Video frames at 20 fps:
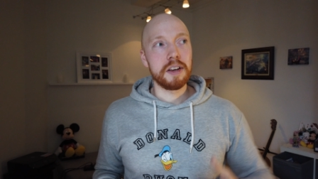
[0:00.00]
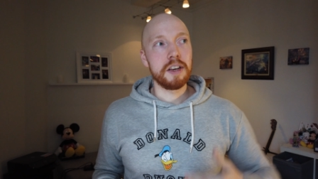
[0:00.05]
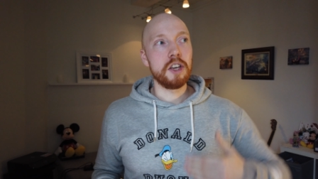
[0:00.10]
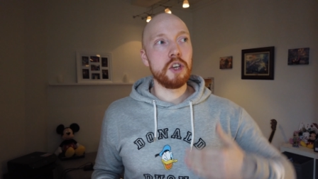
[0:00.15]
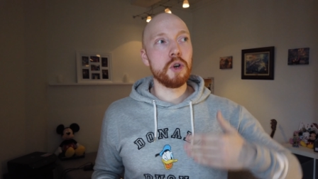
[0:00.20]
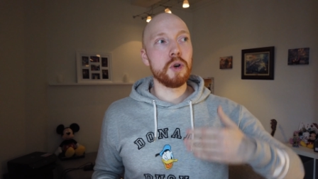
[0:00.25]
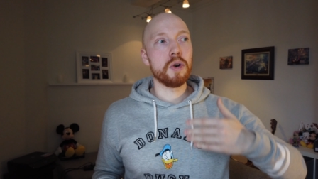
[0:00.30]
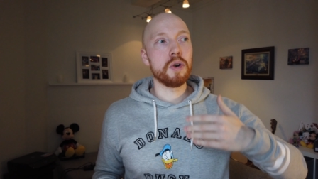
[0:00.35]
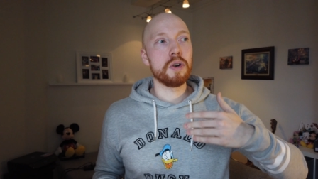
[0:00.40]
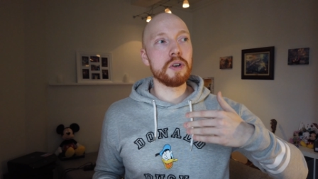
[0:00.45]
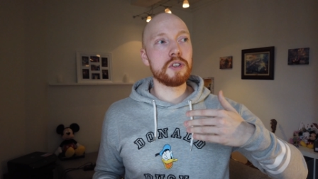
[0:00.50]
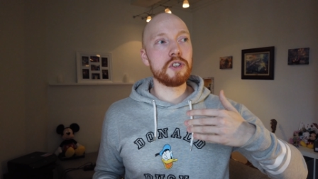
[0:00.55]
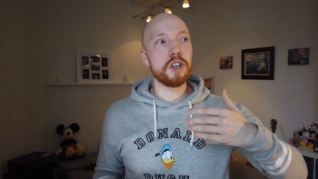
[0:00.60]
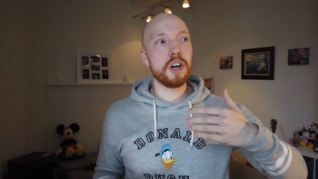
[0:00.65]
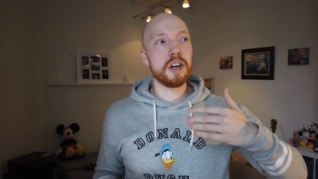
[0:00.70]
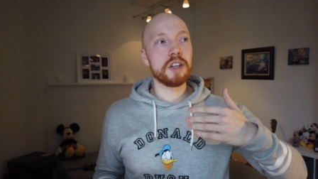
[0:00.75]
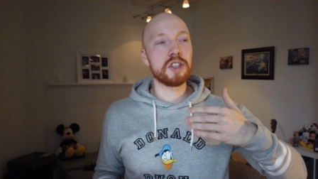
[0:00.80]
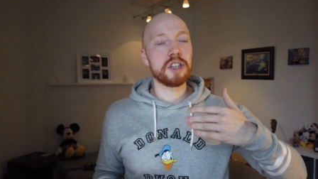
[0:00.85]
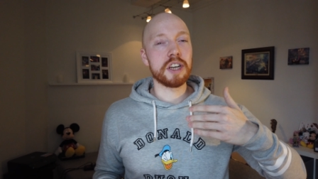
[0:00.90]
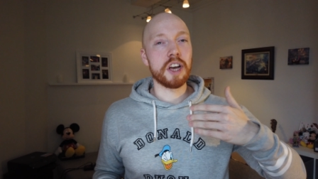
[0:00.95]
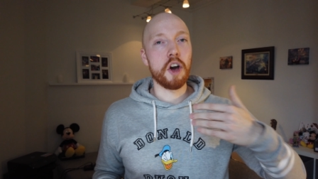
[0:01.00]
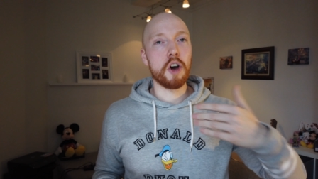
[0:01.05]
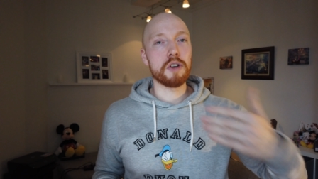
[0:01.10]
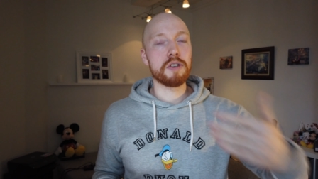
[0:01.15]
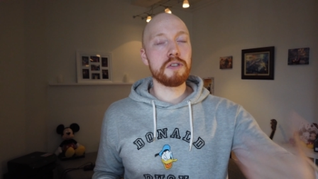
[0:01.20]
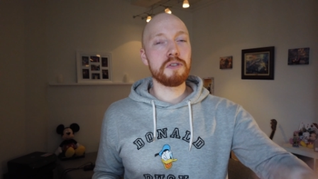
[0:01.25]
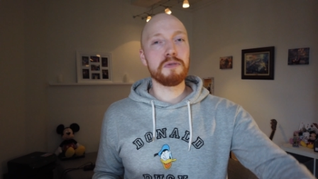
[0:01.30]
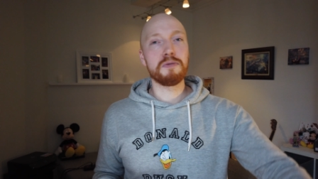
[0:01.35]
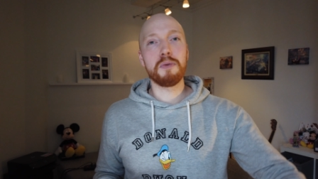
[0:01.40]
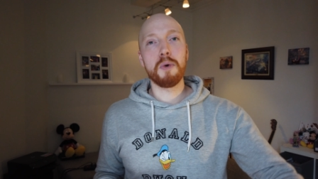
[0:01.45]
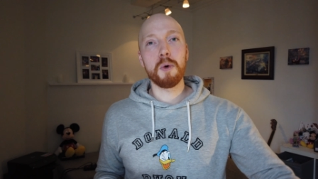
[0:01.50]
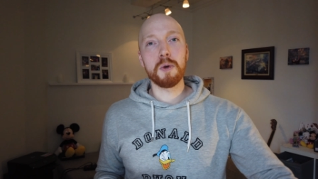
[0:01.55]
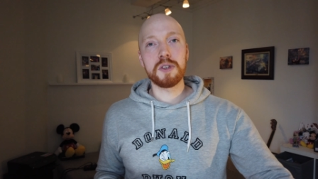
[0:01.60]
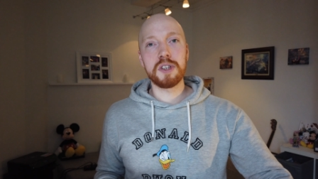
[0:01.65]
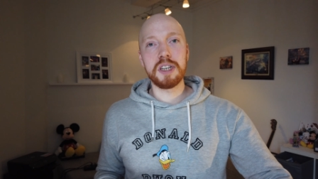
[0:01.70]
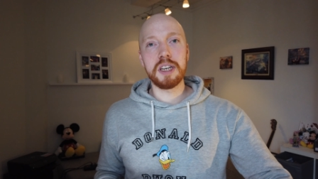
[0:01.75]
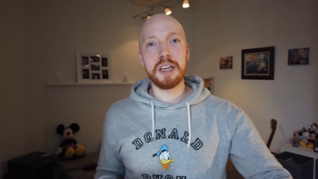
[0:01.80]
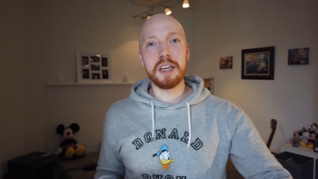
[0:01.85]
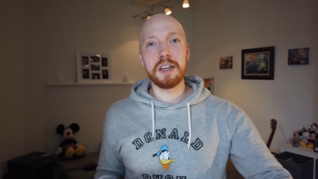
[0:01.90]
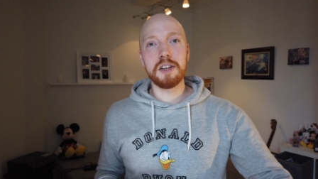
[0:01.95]
You're charging
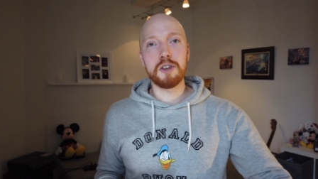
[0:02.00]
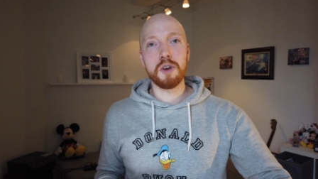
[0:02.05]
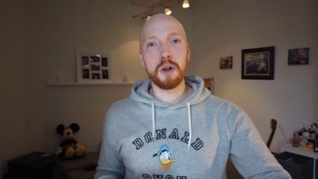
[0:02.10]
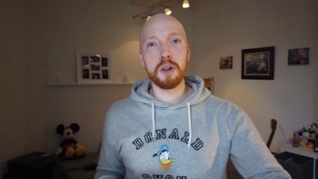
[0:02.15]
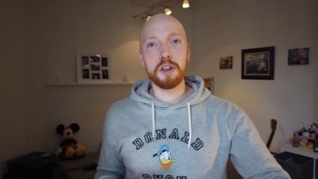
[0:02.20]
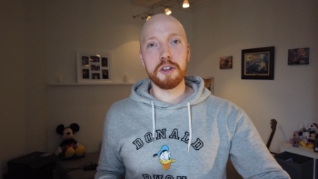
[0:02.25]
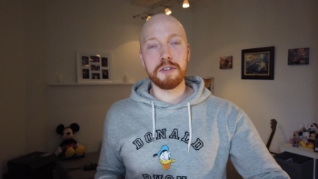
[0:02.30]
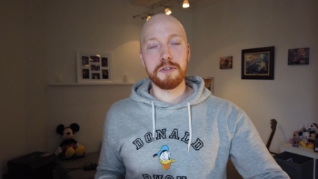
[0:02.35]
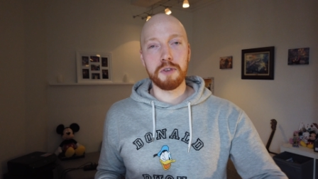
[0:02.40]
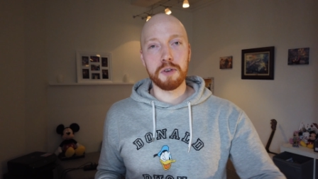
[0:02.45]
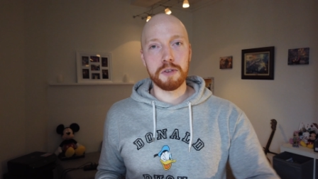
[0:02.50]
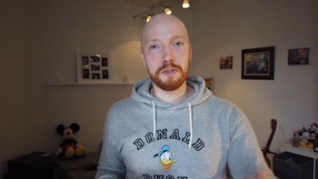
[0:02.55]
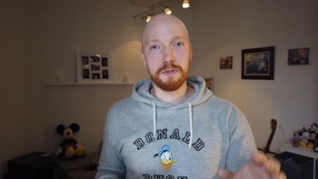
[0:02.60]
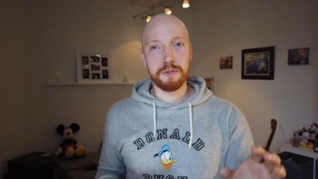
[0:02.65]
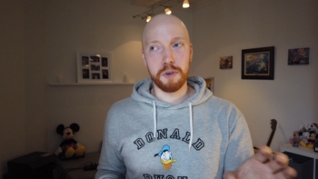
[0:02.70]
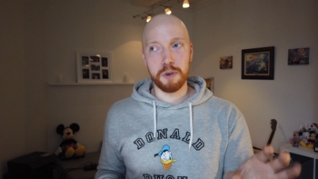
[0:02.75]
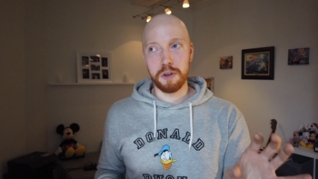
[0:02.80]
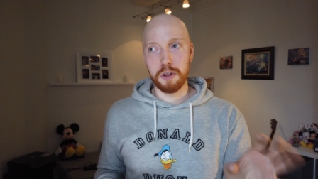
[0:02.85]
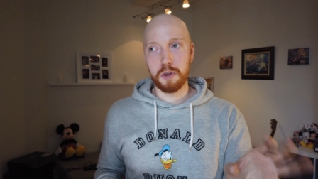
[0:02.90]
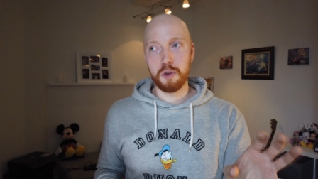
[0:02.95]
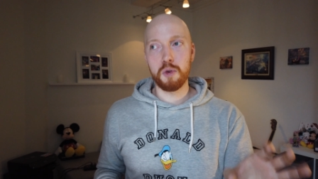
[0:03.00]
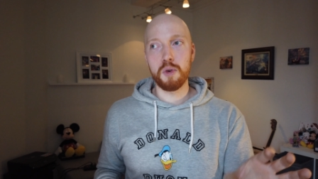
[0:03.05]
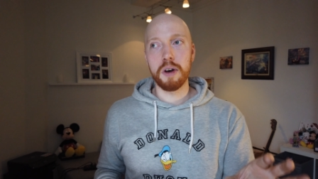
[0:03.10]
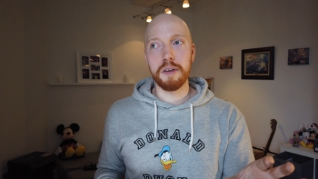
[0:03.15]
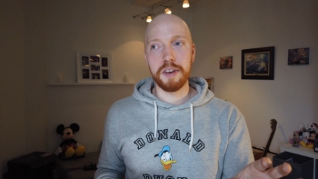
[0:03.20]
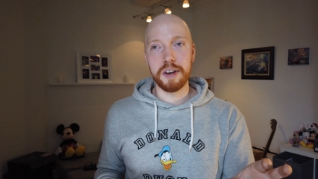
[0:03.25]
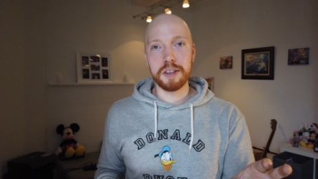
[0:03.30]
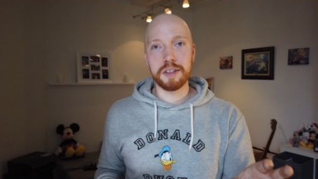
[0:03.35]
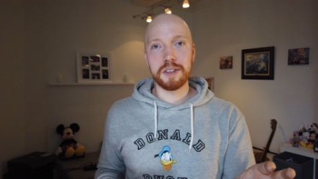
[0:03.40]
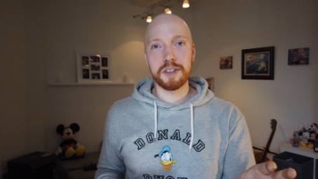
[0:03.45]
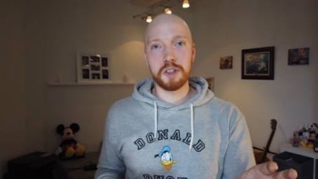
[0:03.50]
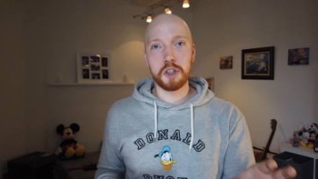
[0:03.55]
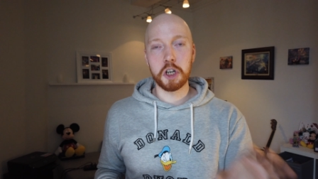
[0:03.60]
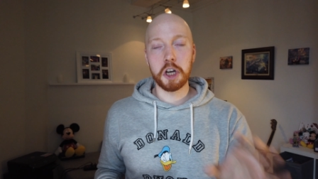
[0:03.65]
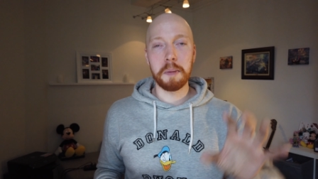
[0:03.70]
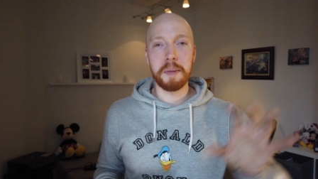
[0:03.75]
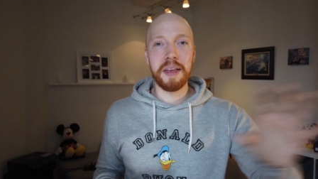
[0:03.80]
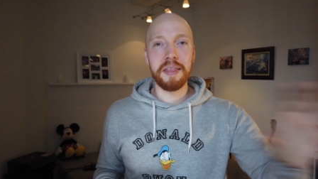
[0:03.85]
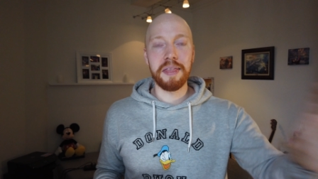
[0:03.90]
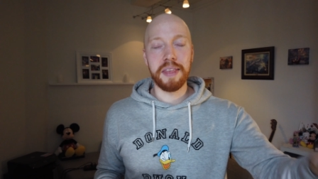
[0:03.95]
$140 for the two of us to
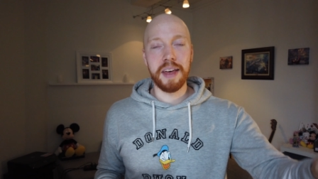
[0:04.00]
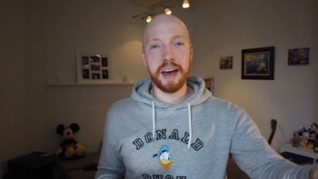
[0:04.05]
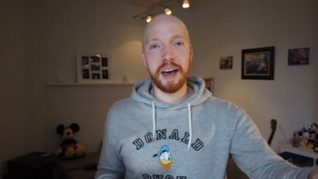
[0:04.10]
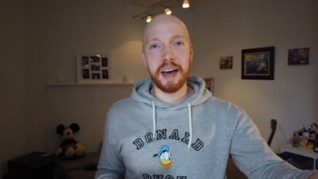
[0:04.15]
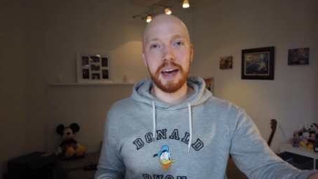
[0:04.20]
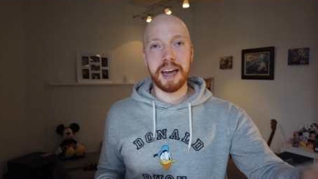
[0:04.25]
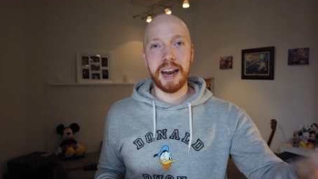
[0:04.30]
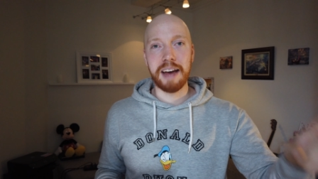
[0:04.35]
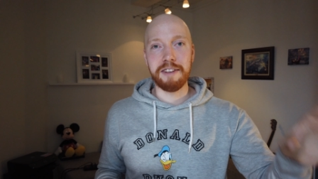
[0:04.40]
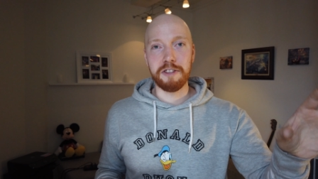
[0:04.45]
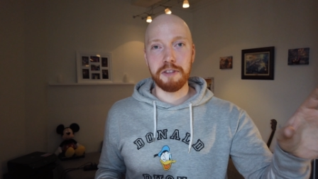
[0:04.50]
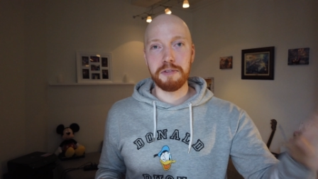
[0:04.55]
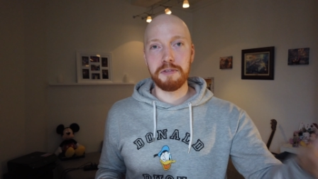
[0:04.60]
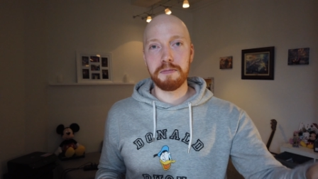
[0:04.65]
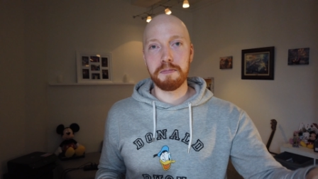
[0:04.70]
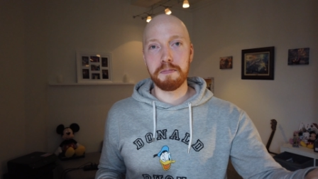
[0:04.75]
come in there and have a